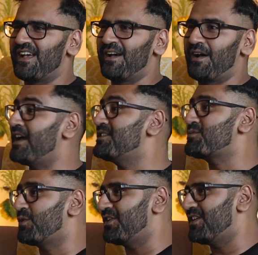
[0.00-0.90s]
I
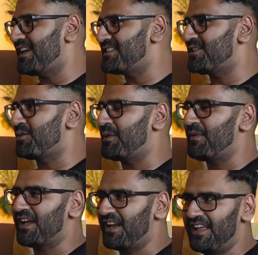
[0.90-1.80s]
just wanted to test it on my
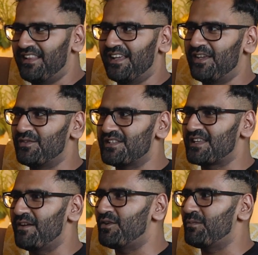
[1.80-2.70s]
bike, and I think you
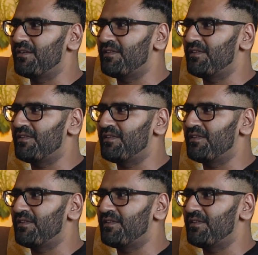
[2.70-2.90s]
just gave it to me,